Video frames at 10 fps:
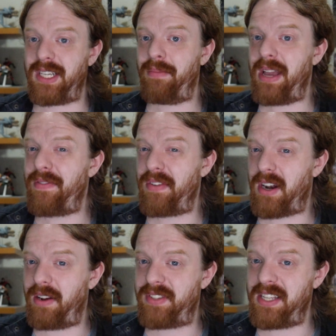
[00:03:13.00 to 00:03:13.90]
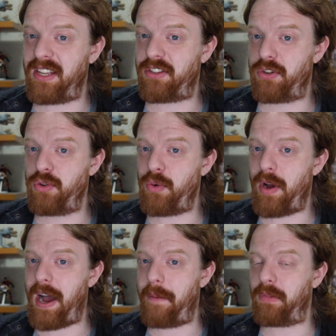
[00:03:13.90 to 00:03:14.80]
Some even that I've seen that
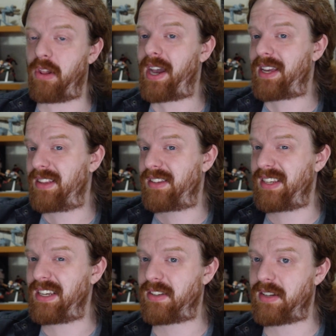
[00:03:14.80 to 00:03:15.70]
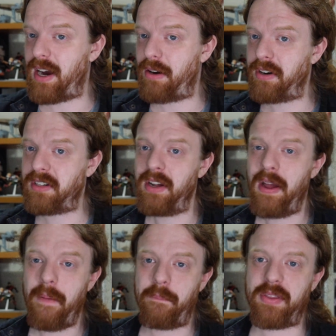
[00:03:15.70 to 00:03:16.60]
do like the Sync Turret,
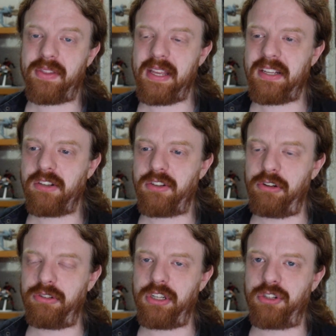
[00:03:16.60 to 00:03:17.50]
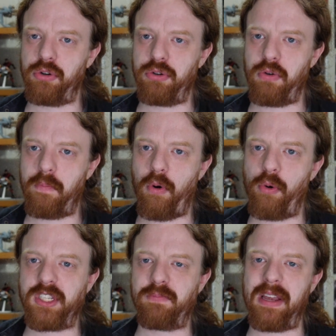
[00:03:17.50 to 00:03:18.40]
but this is usually due to
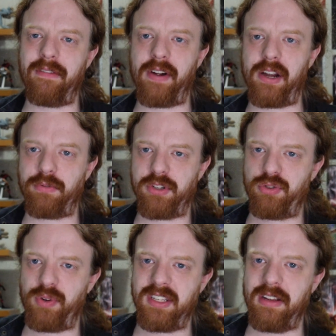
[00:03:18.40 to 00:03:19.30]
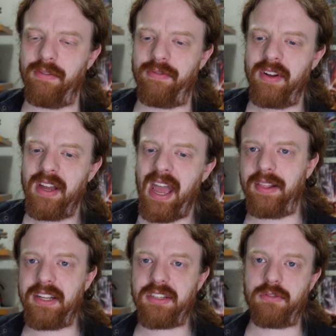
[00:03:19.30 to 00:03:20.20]
points being very restrictive
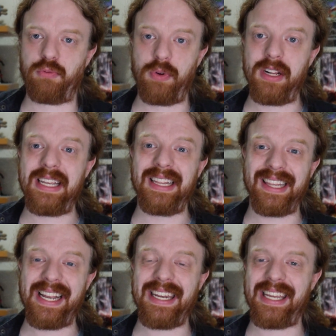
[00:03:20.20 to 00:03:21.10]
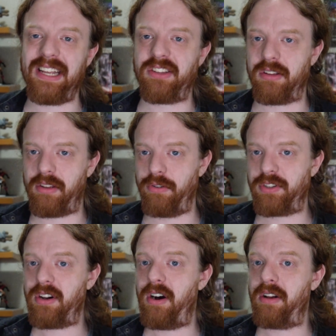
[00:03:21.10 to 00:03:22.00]
and lists really leaning into those
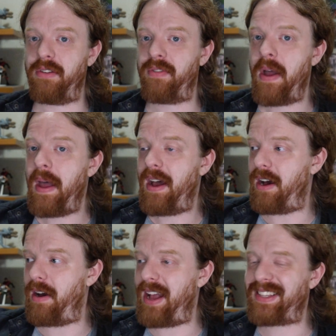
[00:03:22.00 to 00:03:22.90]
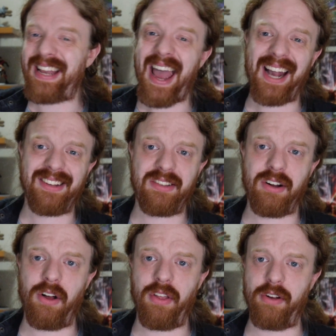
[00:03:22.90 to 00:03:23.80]
kind of attack
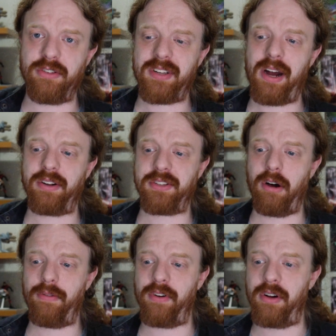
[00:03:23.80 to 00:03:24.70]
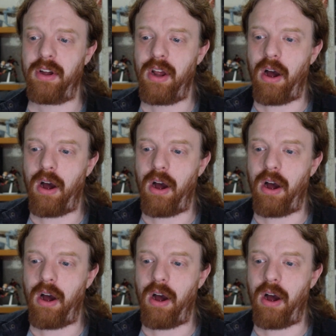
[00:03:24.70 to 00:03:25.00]
style that those turrets offer.